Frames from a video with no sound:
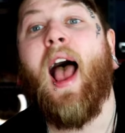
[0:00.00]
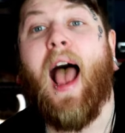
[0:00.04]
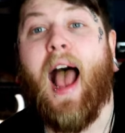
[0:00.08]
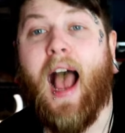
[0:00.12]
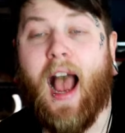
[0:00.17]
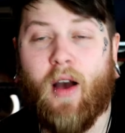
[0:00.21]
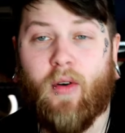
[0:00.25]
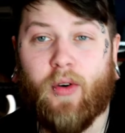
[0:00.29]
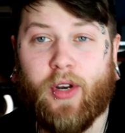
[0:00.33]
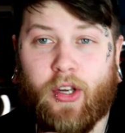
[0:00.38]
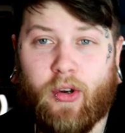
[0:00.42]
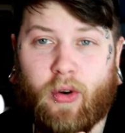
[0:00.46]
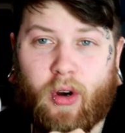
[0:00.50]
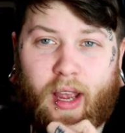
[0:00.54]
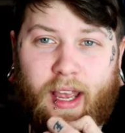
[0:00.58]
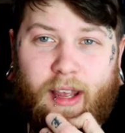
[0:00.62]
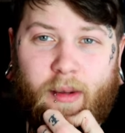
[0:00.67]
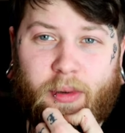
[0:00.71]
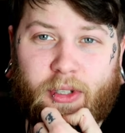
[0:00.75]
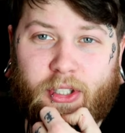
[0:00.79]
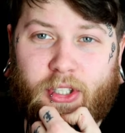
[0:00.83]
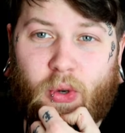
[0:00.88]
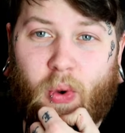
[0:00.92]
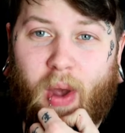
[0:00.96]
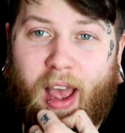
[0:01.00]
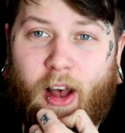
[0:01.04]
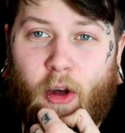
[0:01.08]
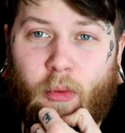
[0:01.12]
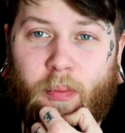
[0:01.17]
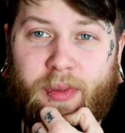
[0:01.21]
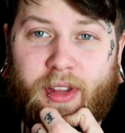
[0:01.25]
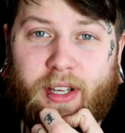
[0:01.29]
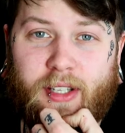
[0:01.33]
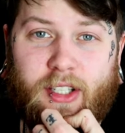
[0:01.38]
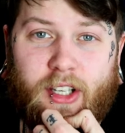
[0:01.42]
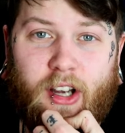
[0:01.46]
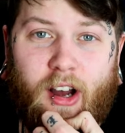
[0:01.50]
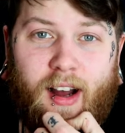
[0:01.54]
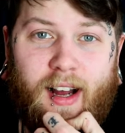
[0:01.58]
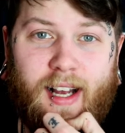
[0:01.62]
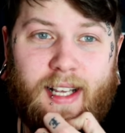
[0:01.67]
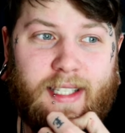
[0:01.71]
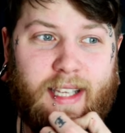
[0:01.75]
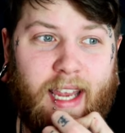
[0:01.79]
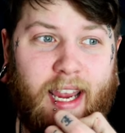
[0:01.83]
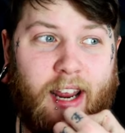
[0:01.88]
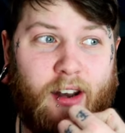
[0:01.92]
how you are able to help this cause,